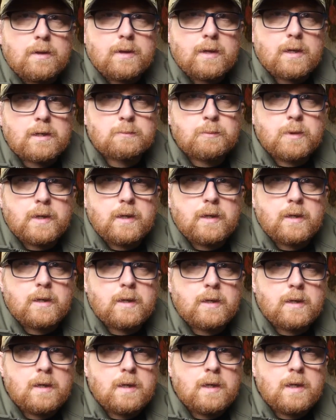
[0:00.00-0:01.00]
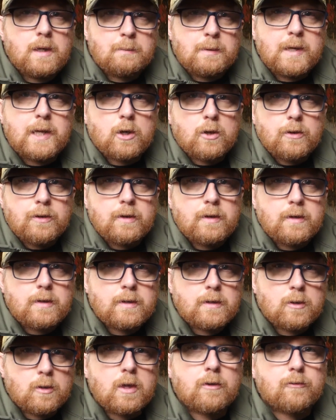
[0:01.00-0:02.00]
think that's pretty good.
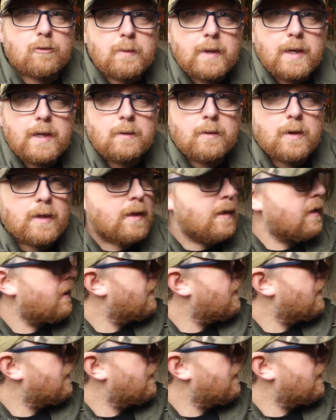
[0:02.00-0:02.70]
Good enough for me anyway.